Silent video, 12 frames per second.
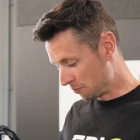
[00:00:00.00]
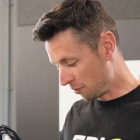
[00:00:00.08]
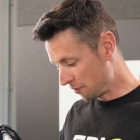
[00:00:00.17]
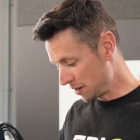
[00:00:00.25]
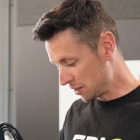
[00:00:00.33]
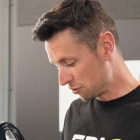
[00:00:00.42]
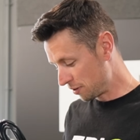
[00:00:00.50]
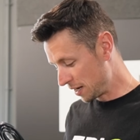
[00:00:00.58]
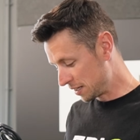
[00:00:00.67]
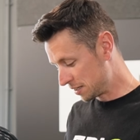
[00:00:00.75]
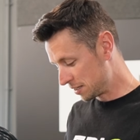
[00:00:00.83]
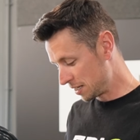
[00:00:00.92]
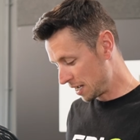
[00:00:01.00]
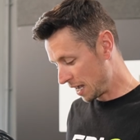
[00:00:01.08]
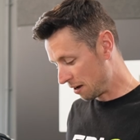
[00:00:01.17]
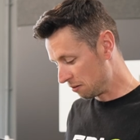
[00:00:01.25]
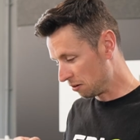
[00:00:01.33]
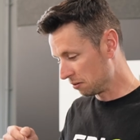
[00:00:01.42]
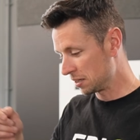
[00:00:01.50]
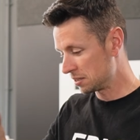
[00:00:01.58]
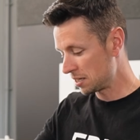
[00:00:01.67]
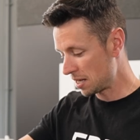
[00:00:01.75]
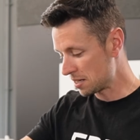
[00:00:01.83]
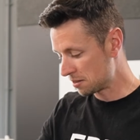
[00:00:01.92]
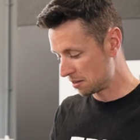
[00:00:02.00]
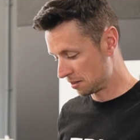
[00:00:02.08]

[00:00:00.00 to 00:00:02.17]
I'm very intrigued to see how long this is,